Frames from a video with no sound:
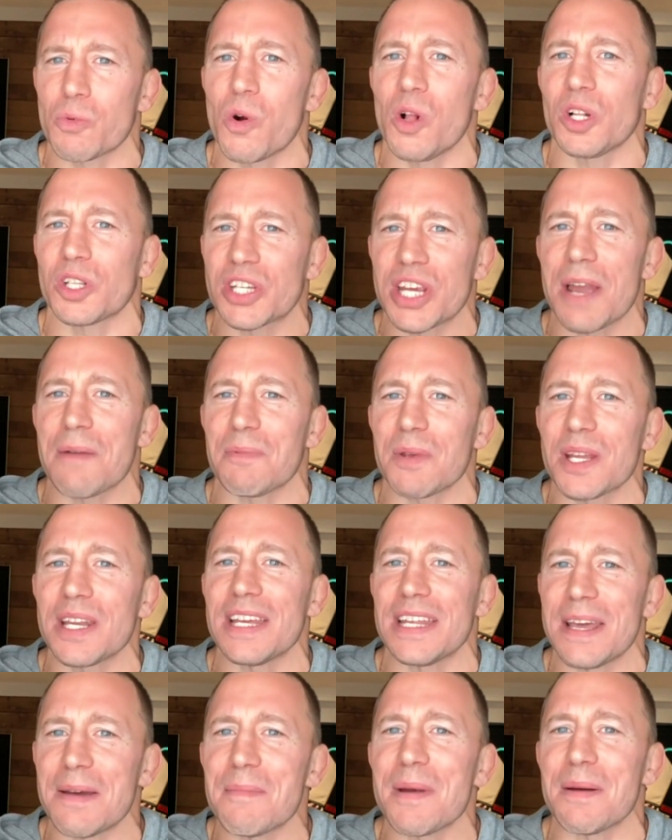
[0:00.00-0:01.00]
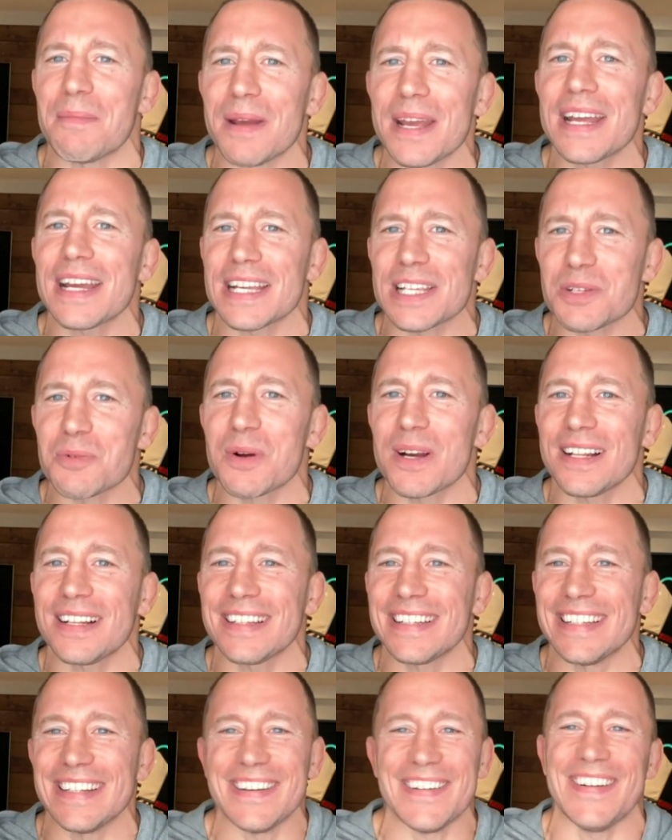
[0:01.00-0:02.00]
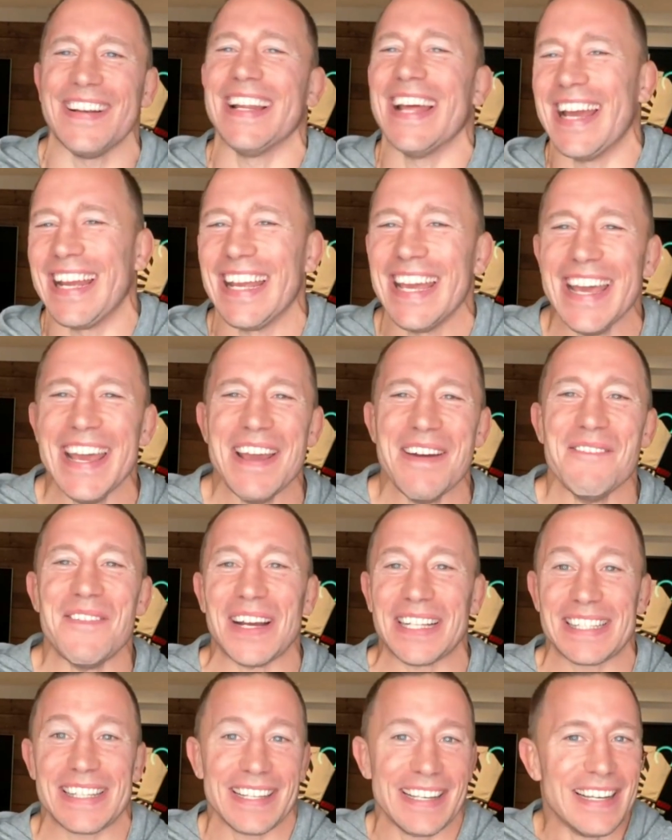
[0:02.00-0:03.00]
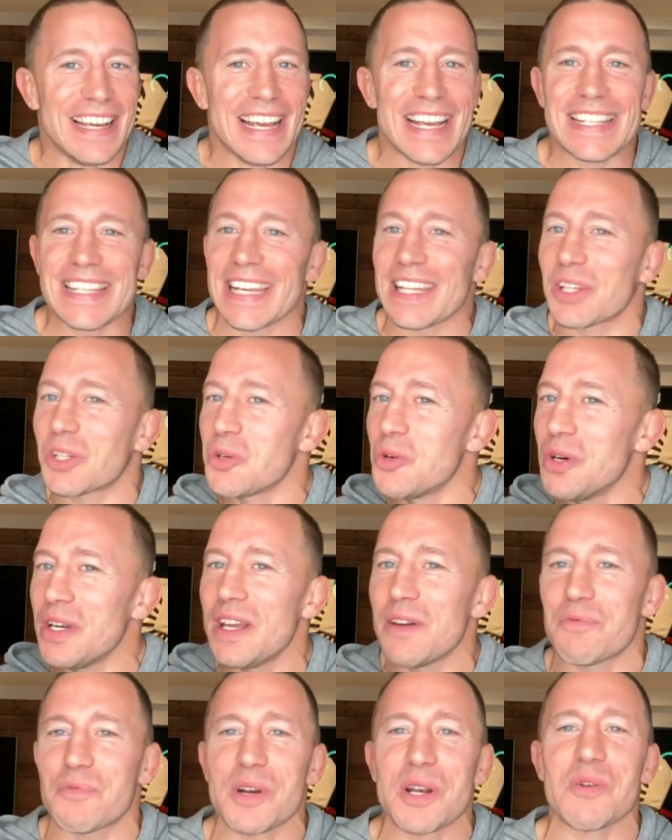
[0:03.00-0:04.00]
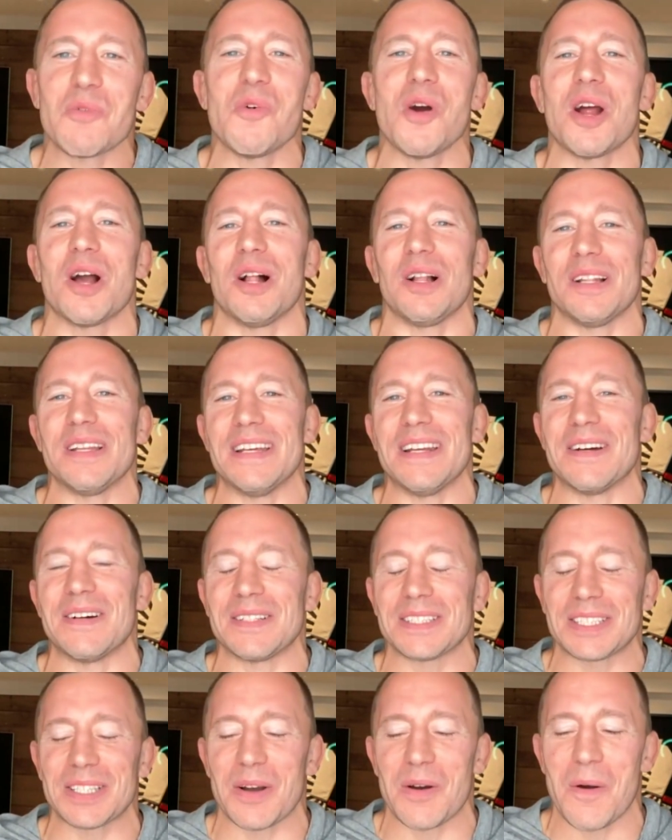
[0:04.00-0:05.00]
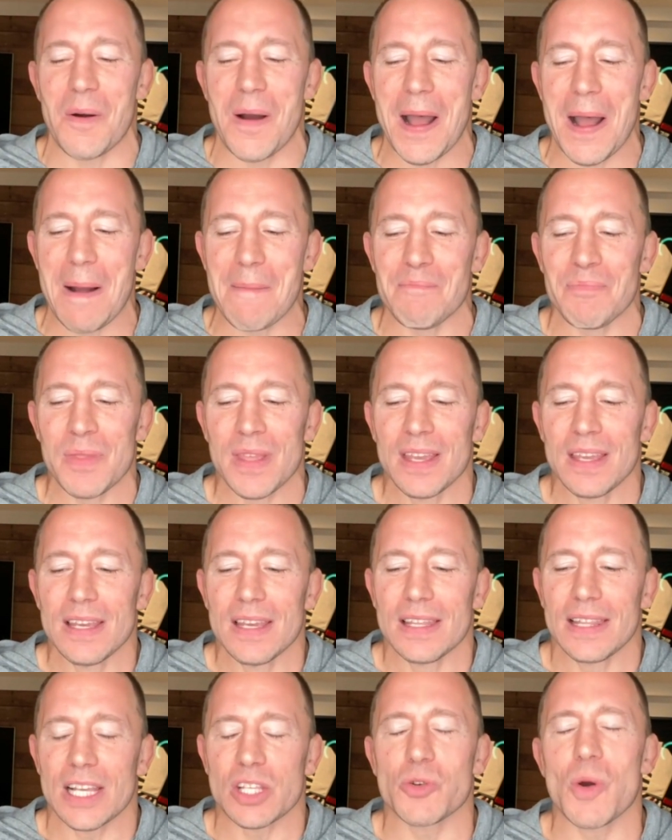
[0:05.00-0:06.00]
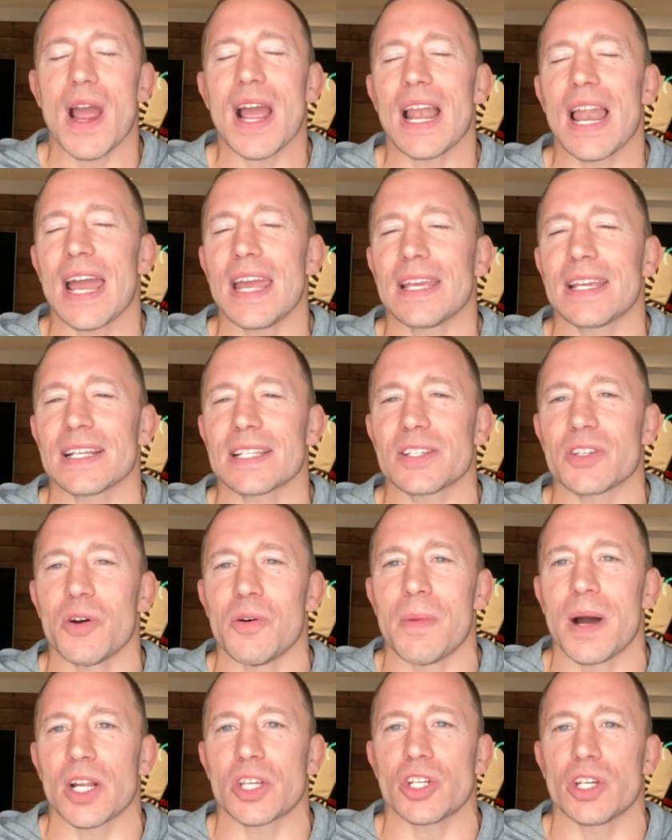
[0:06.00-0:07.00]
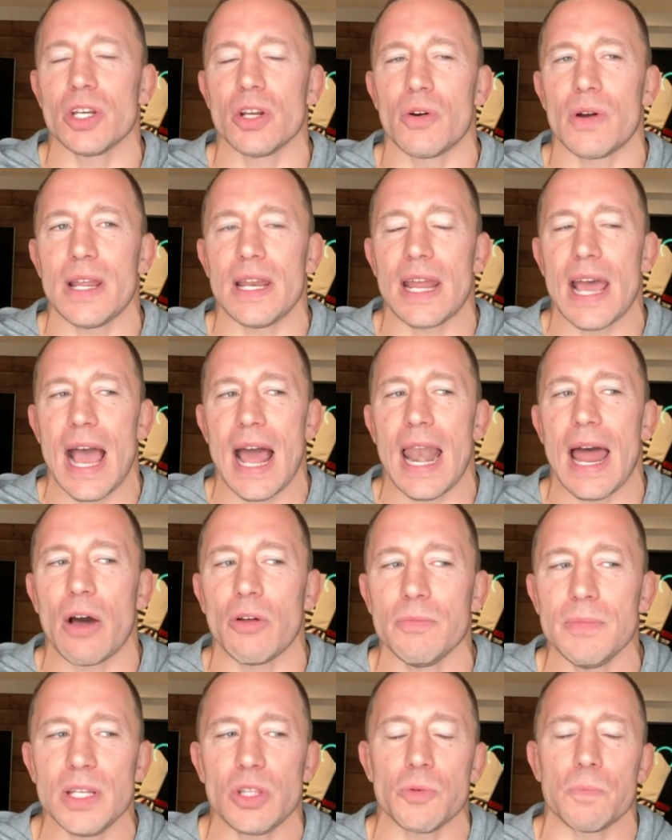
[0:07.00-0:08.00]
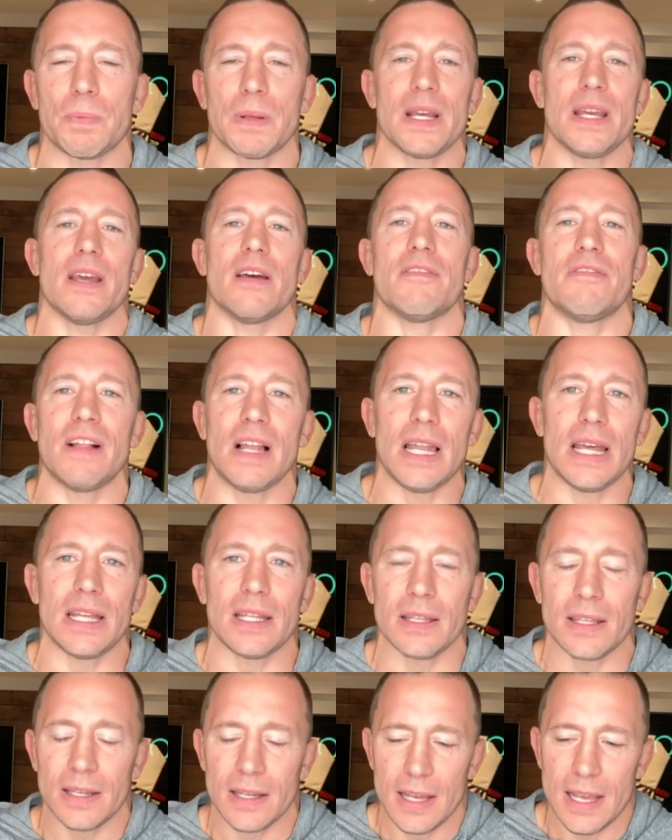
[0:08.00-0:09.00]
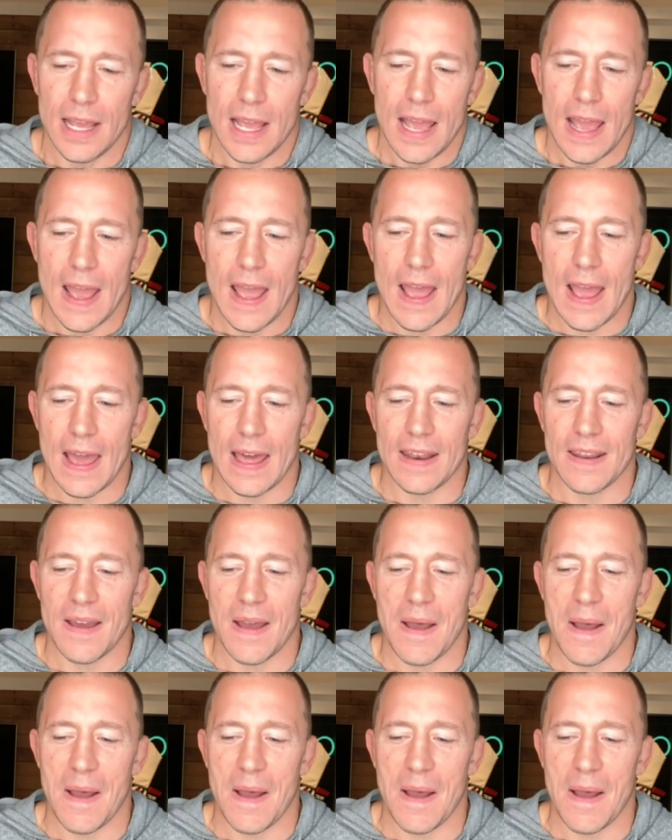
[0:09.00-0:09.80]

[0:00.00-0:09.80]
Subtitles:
world champion in MMA as well, you know, but it's a two different world, you know, so that's why I like it so much. You know, it allowed me to play a villain, and